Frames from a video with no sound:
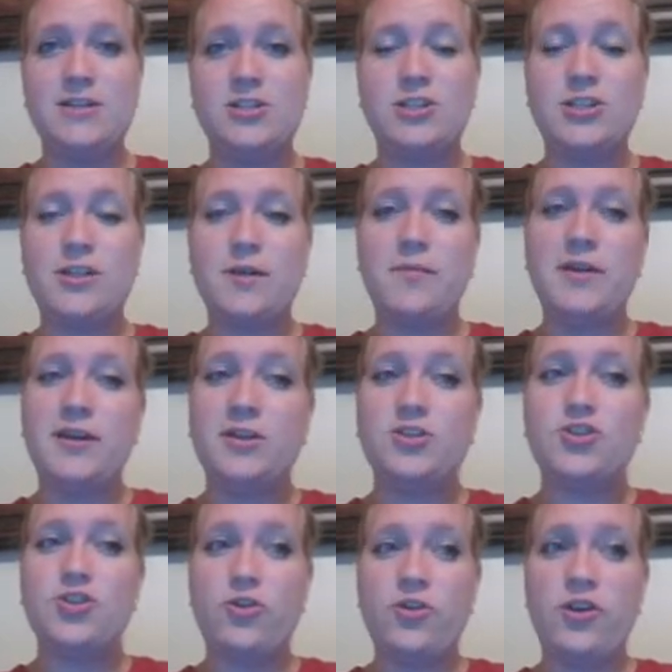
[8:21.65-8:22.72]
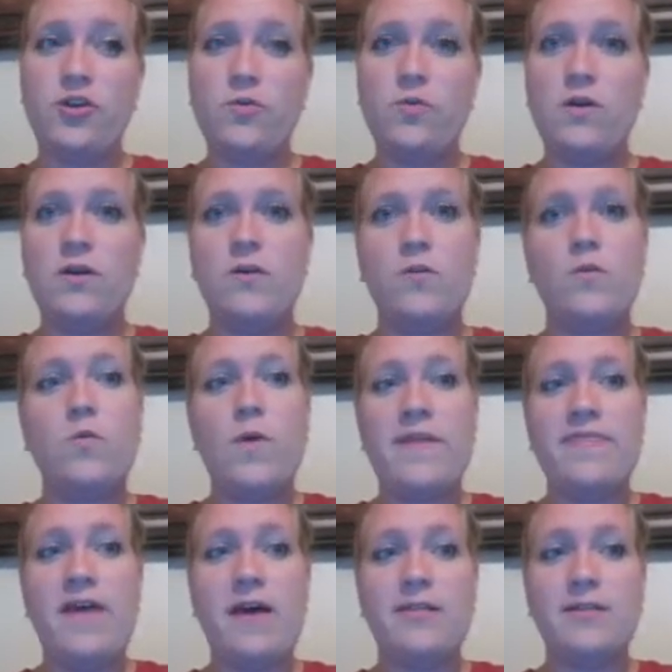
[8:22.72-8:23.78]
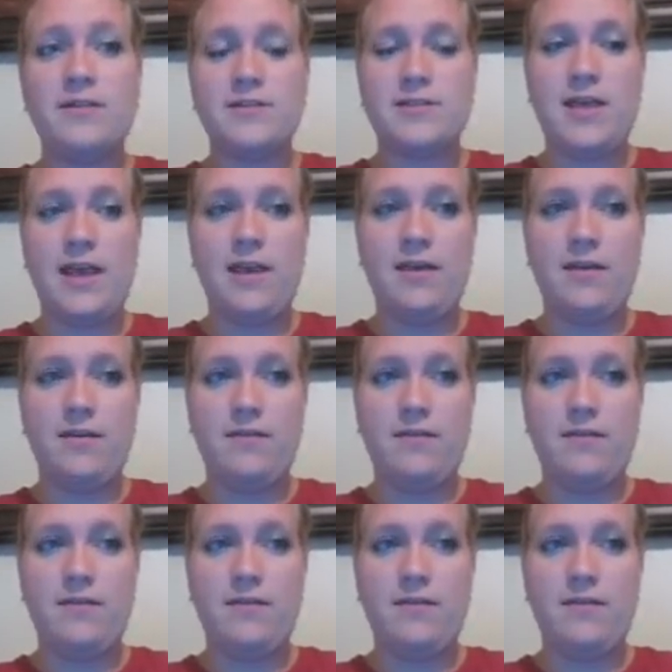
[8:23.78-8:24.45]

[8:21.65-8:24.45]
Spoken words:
So let me show you what that looks like.